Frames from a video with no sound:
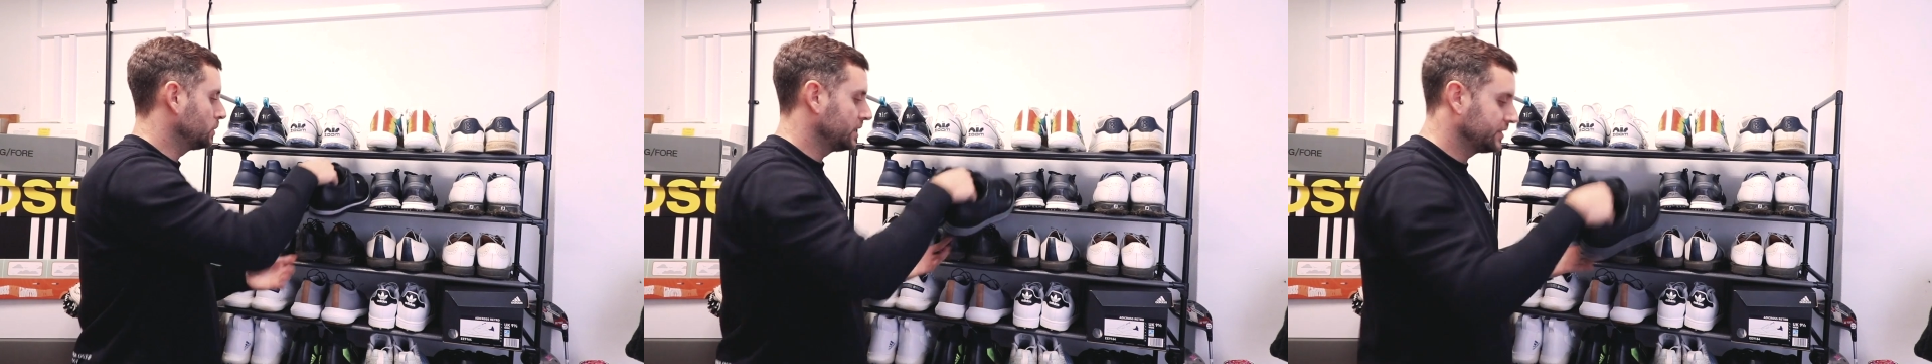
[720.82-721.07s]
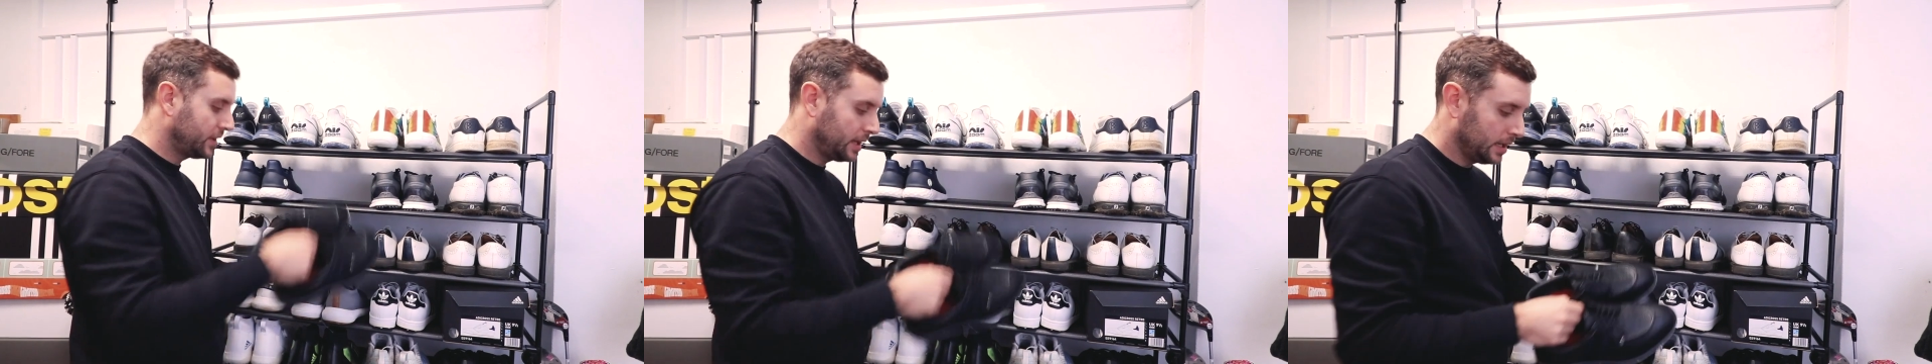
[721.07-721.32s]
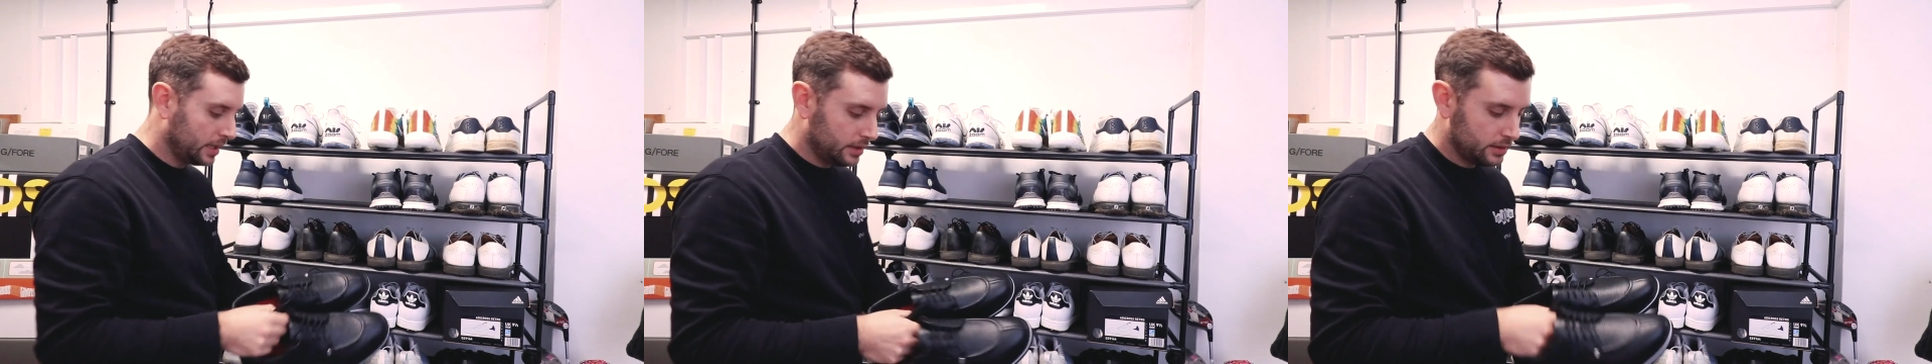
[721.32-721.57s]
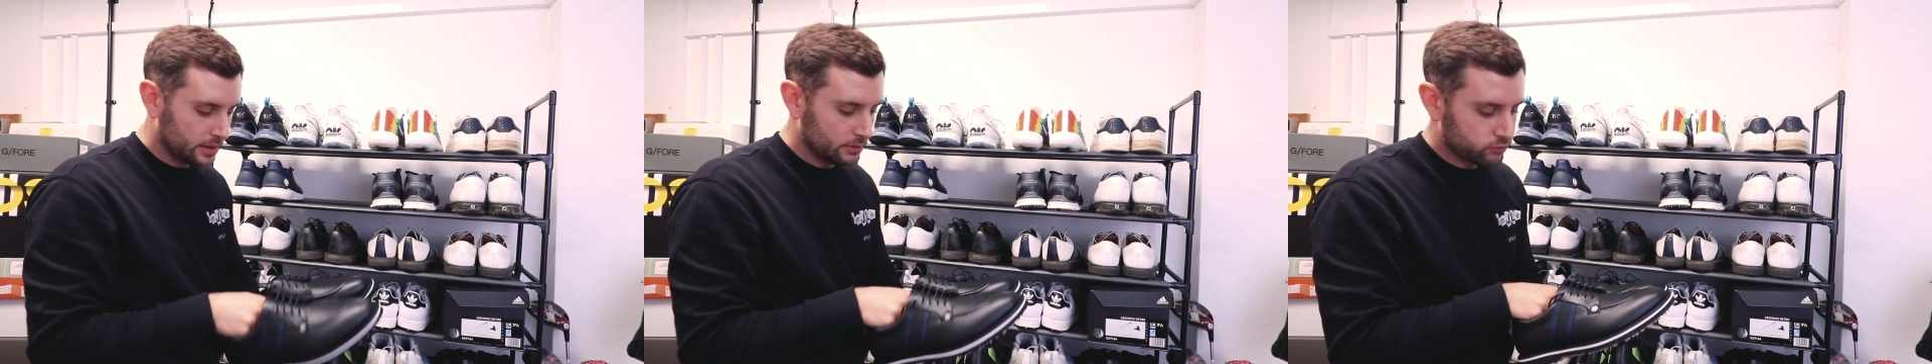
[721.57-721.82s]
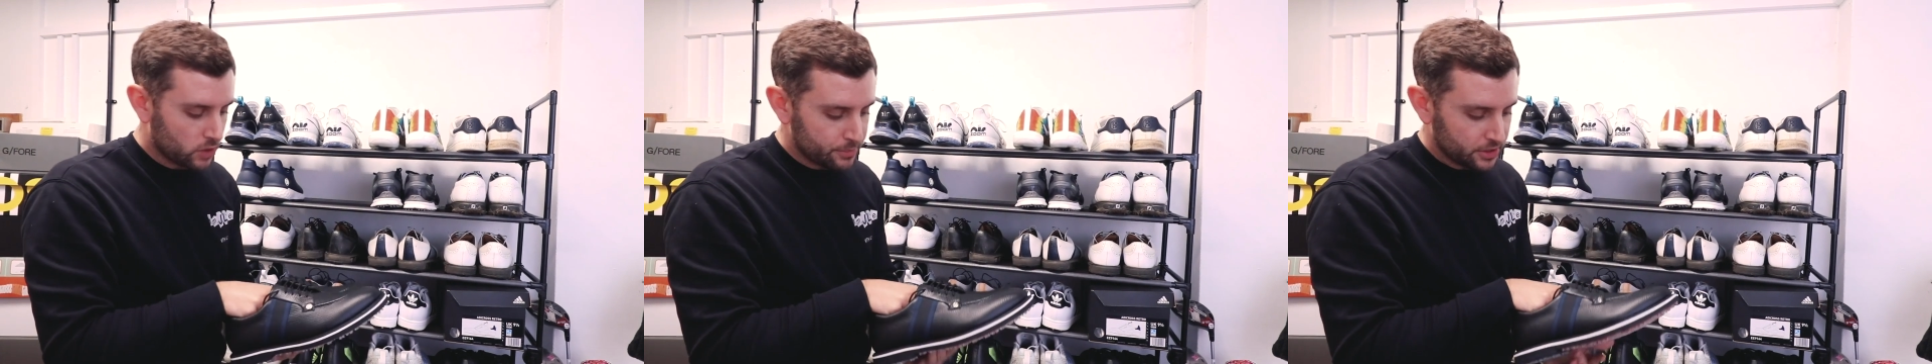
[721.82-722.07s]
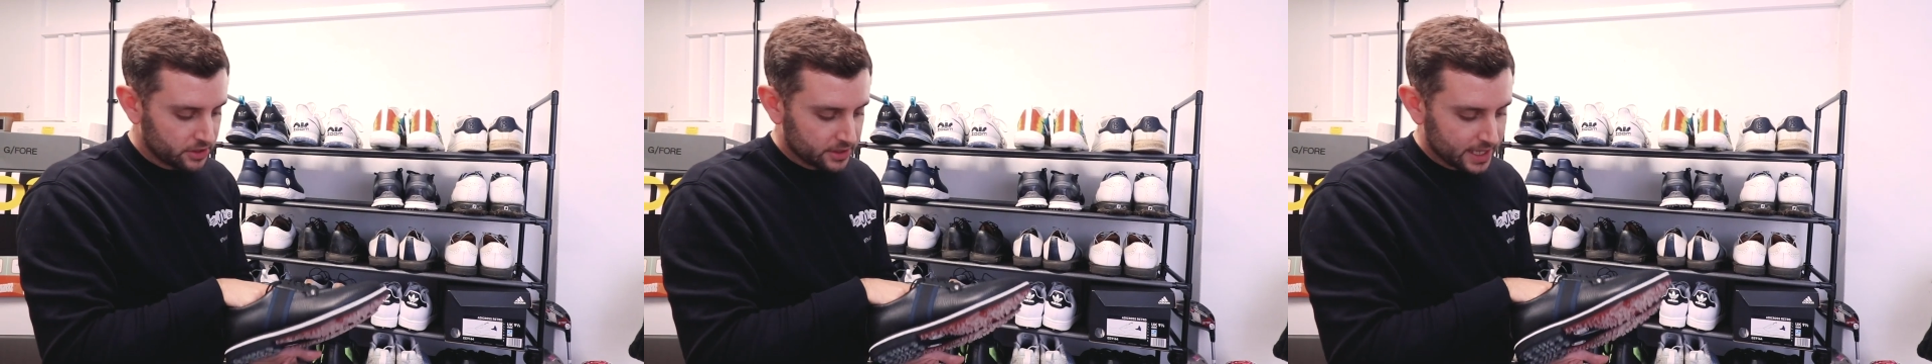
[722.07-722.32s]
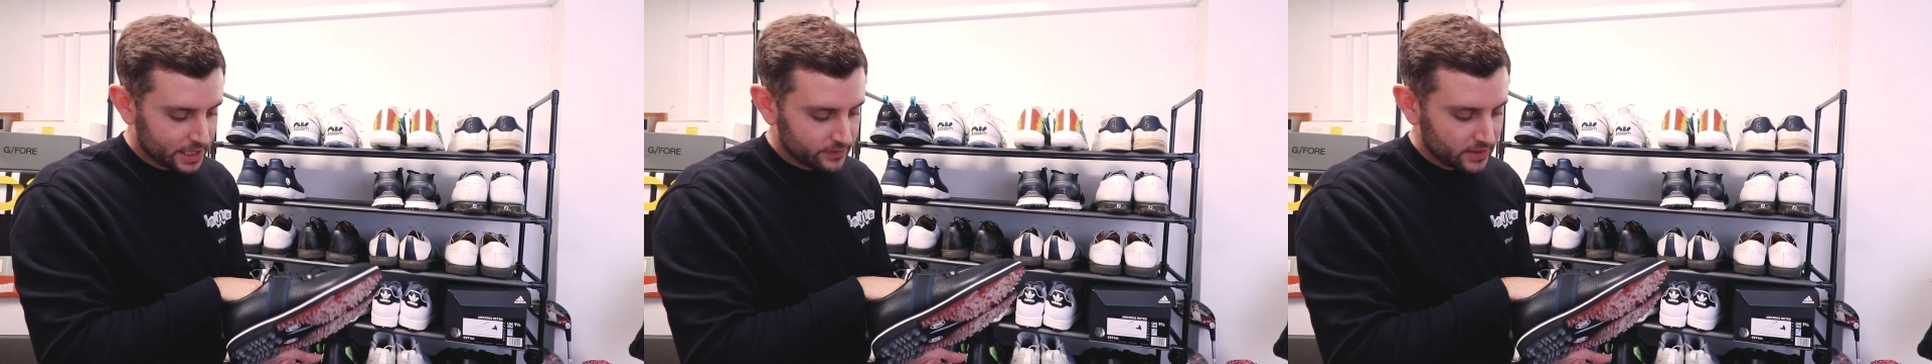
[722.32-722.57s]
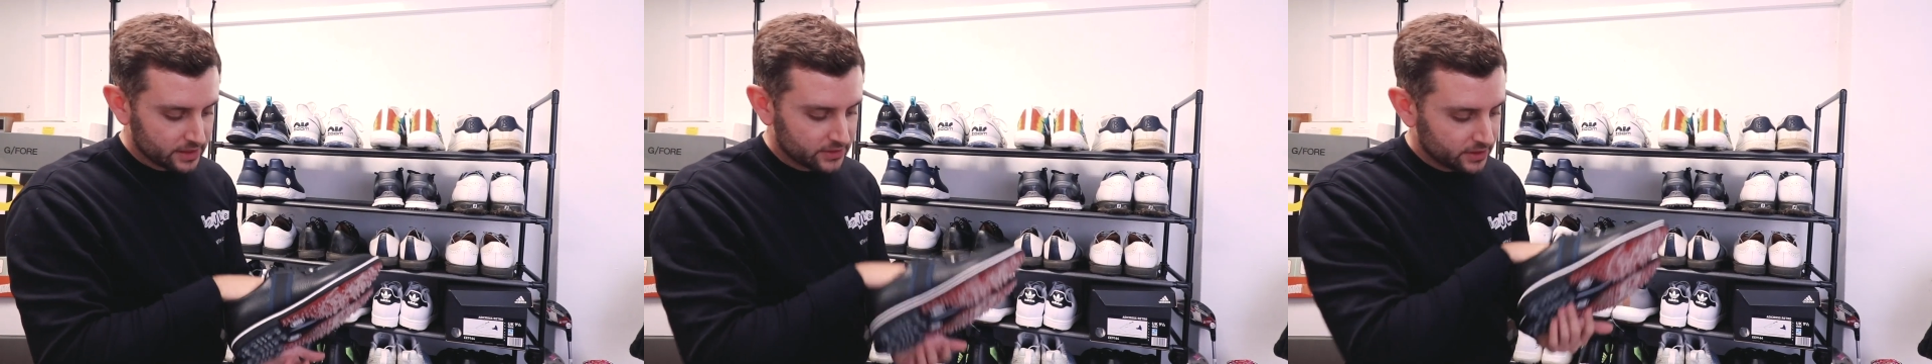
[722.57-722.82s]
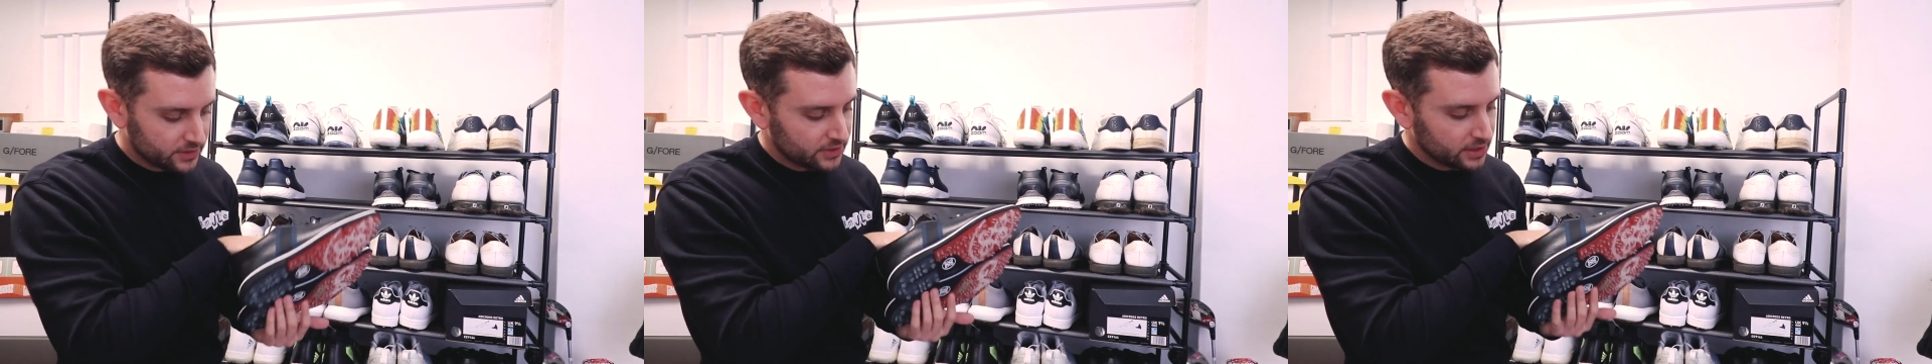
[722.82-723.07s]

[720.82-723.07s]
ones here, the ribbon Gallivanters,